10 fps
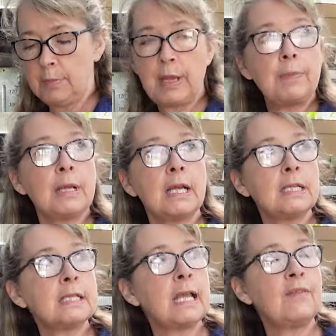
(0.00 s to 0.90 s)
bit
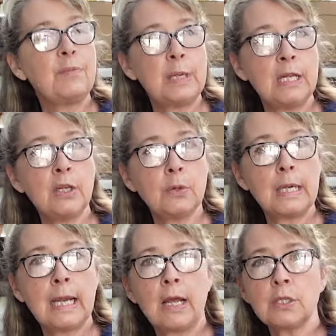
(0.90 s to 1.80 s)
because they've been in the
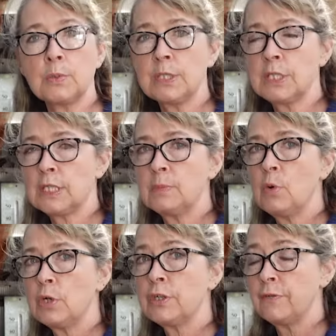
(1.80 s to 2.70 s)
greenhouse, which has
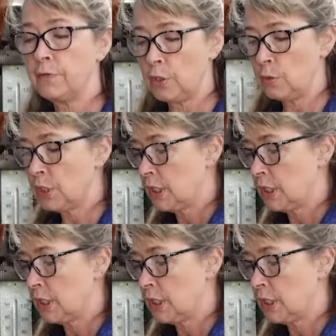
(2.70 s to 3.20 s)
more diffused